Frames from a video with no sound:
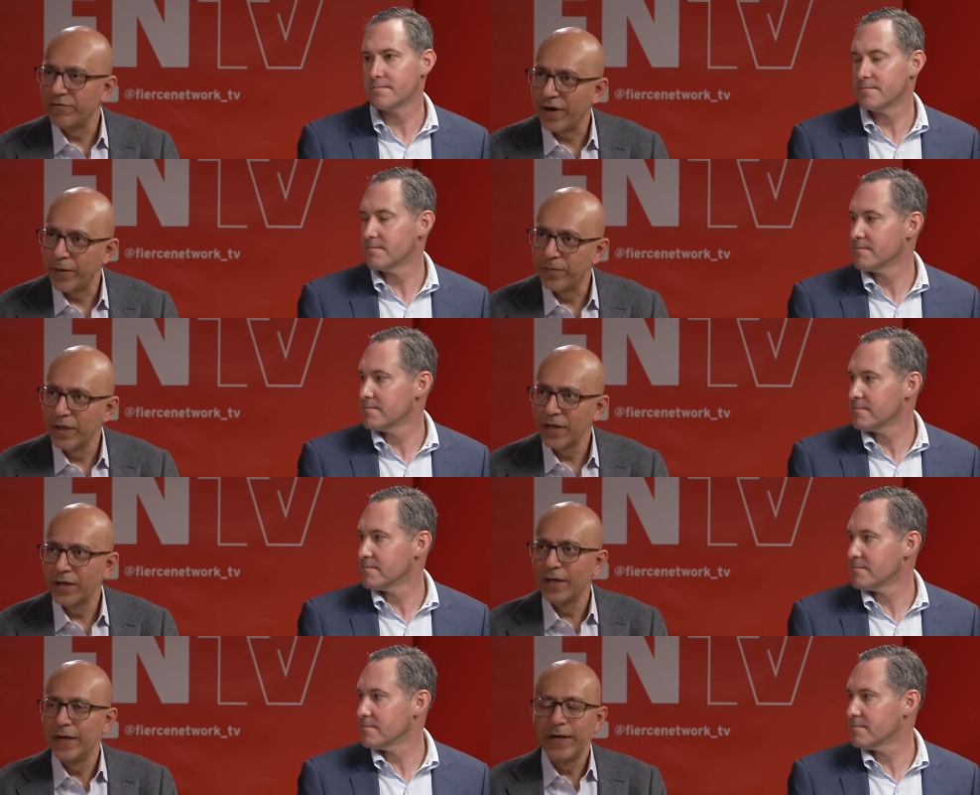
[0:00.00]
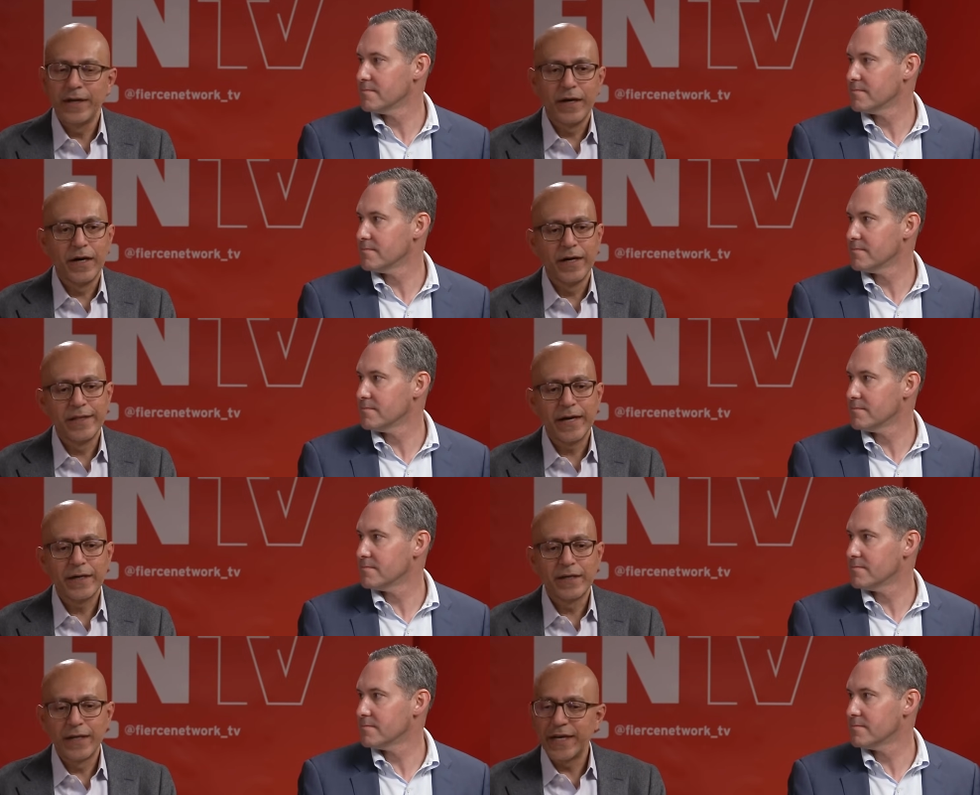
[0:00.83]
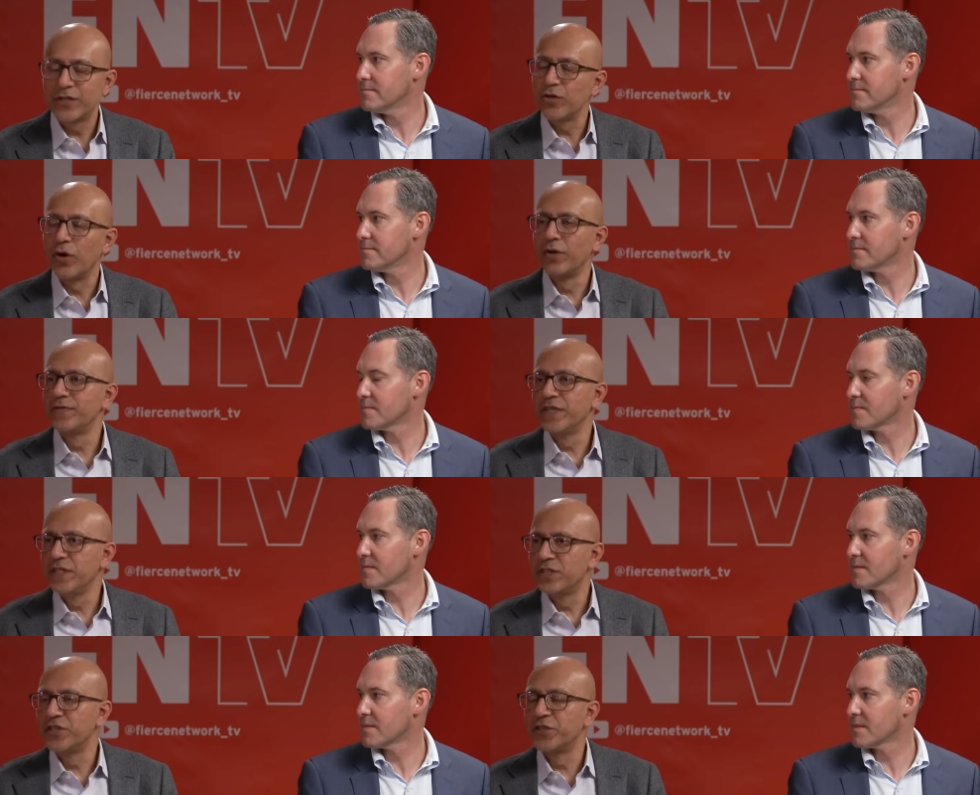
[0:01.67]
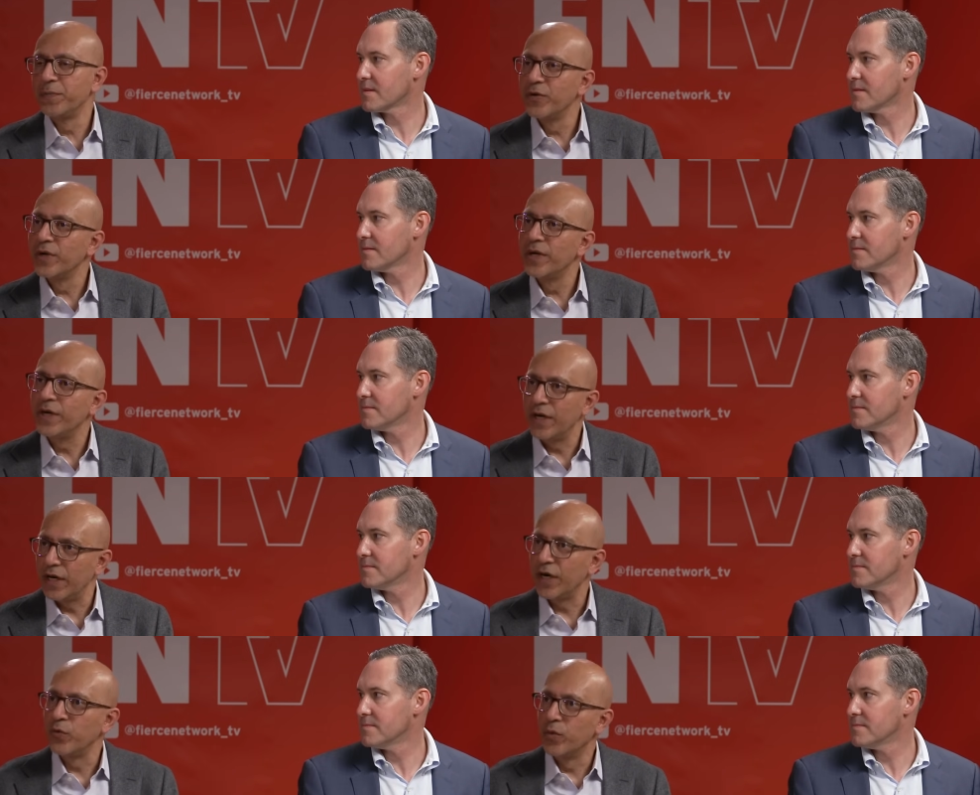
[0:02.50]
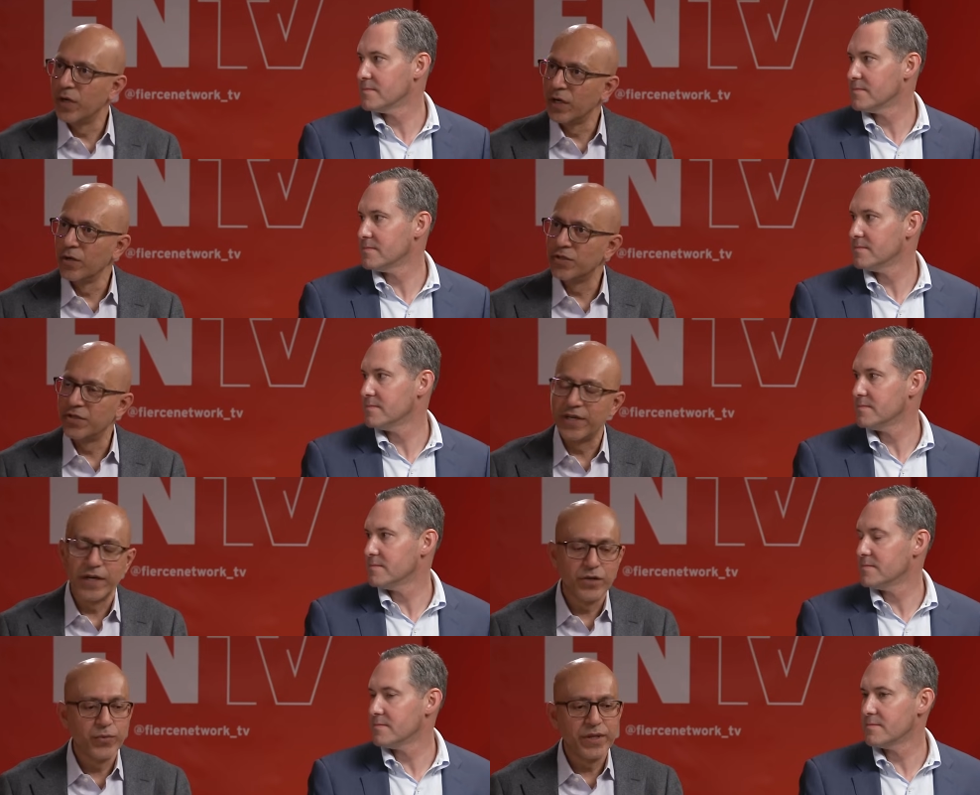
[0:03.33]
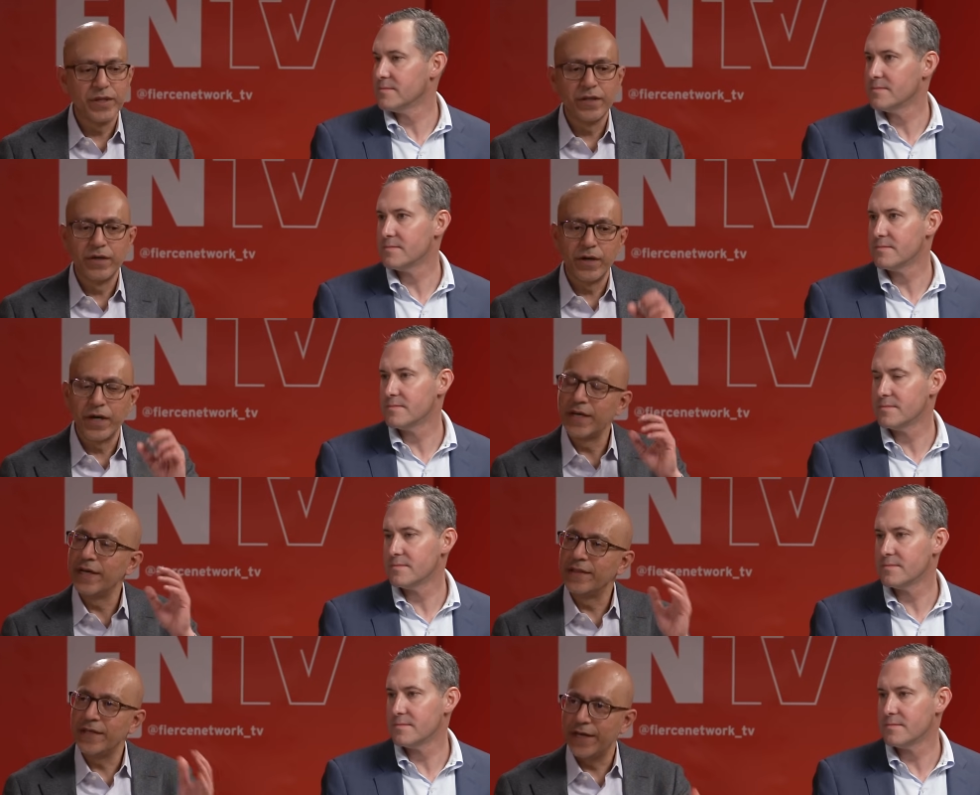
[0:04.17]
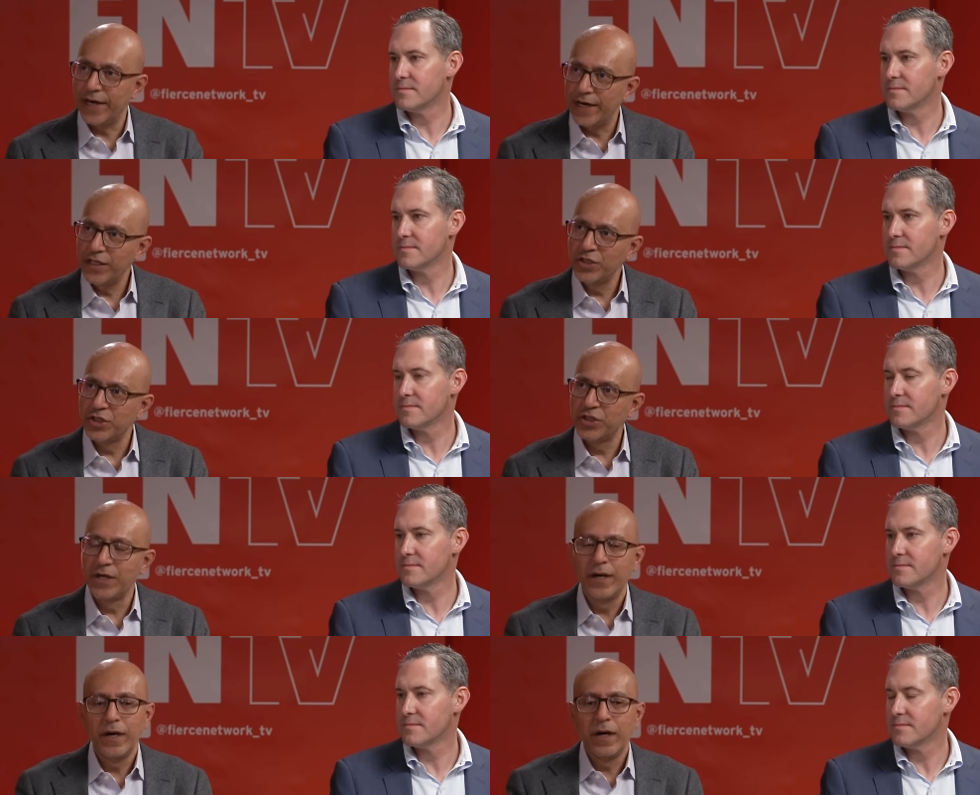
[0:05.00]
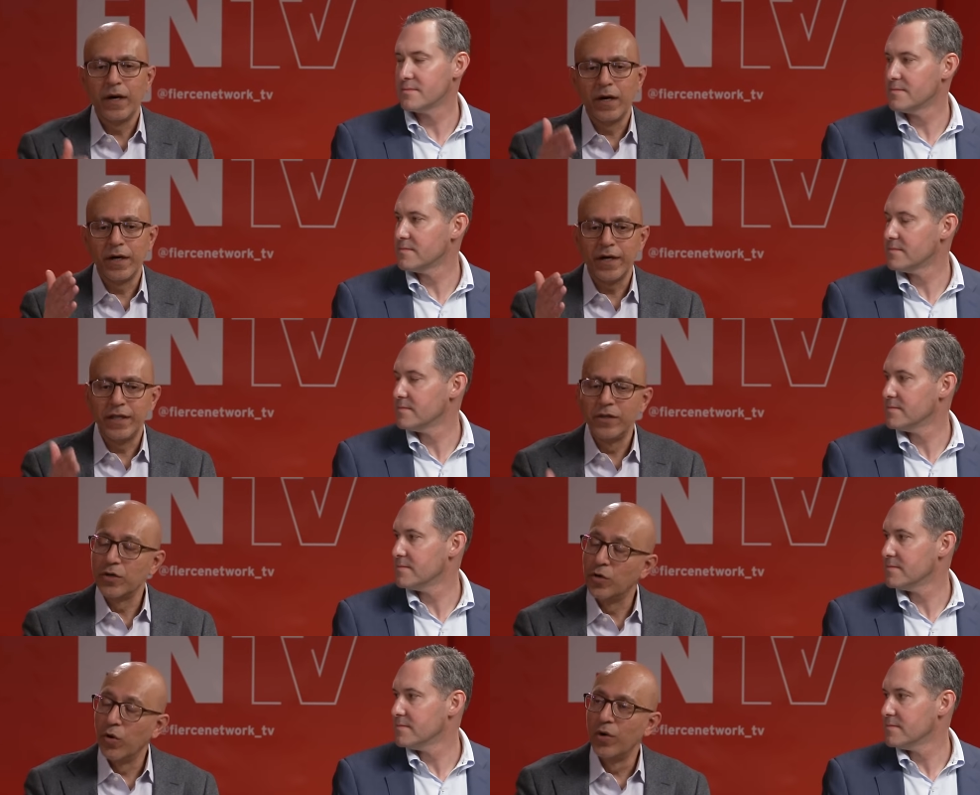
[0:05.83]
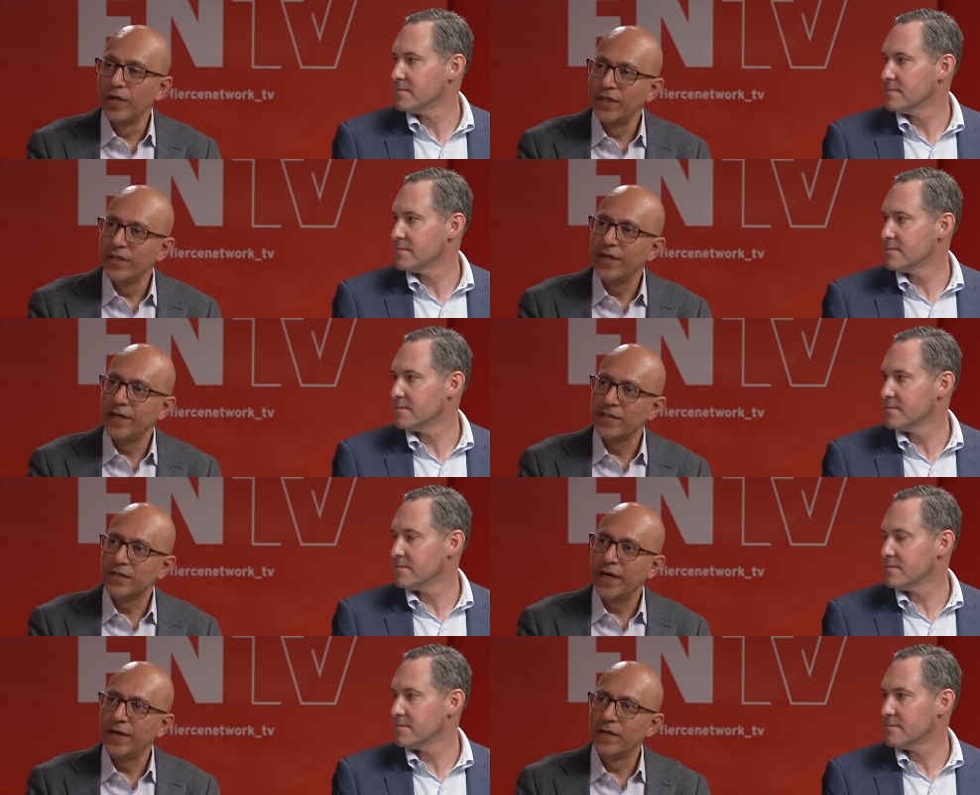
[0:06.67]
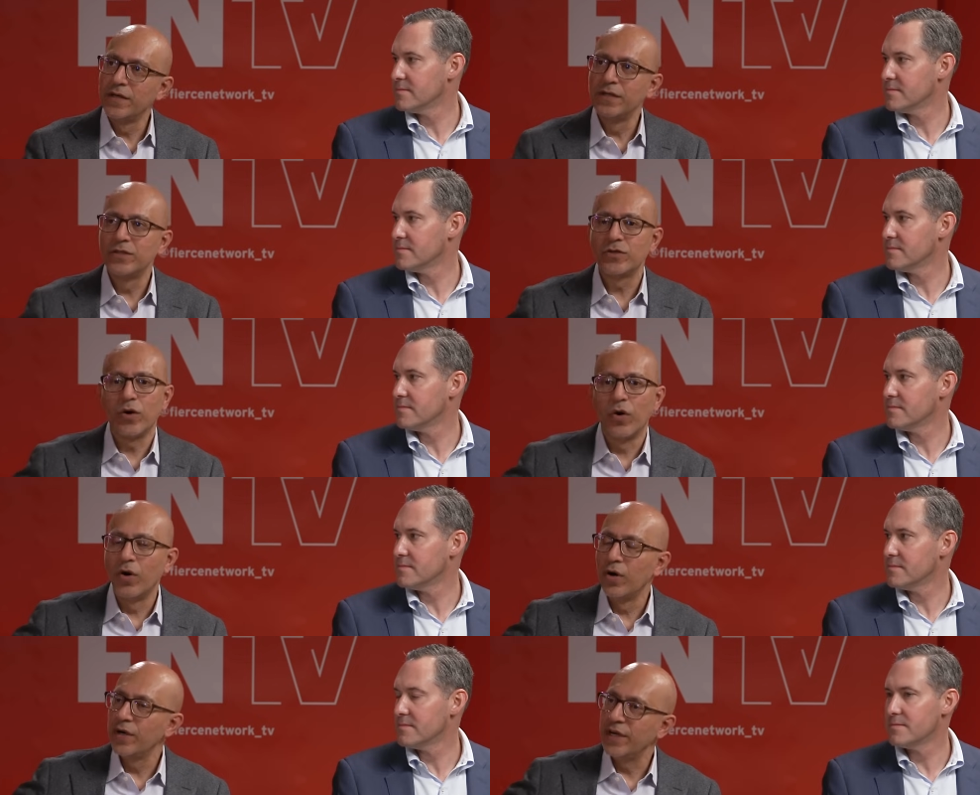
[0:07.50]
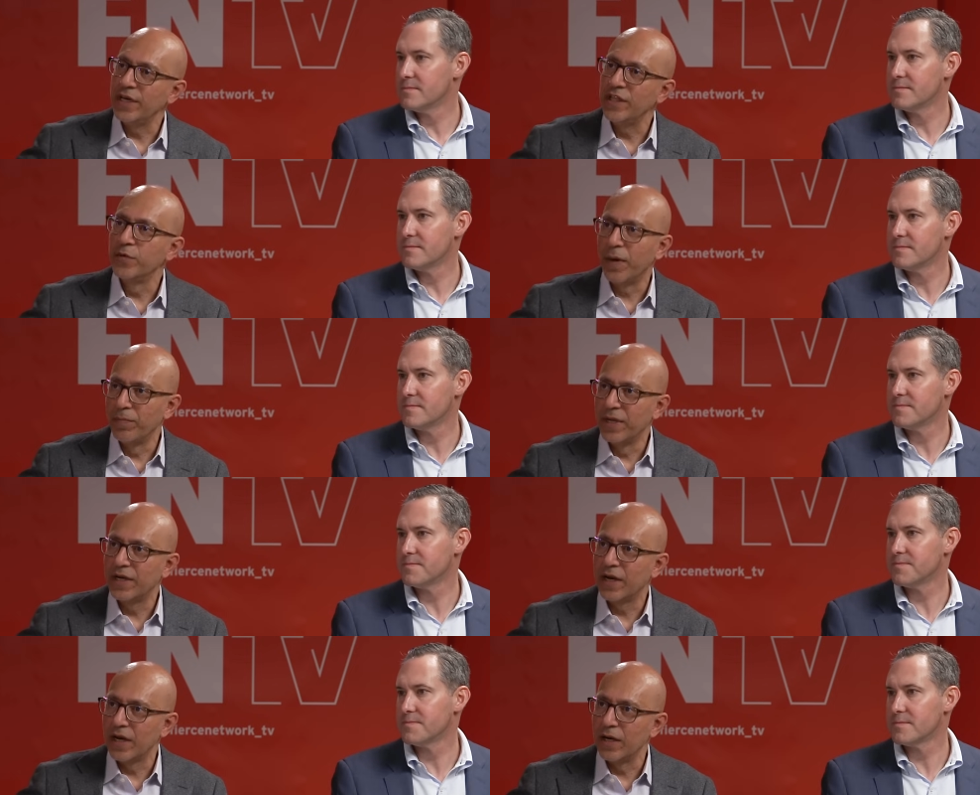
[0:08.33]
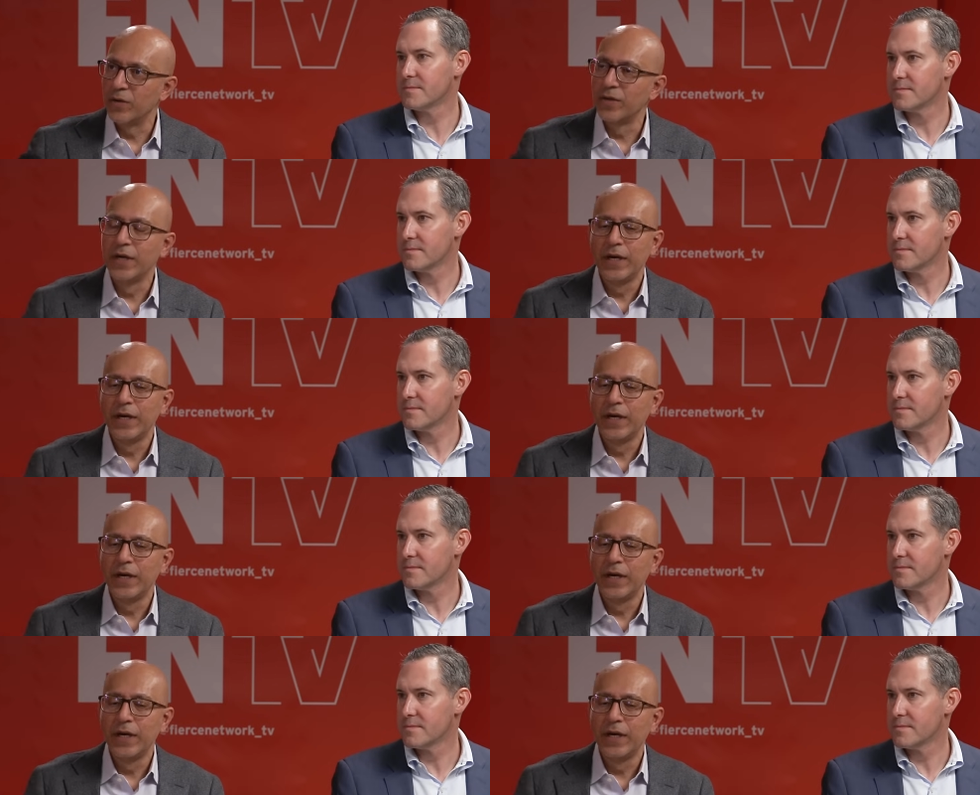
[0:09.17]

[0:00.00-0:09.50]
Speaker 1: fabric uh, that connects all of these distributed AI workloads together, whether they're running at the edge uh, in the core, in the data centers, or in the public cloud.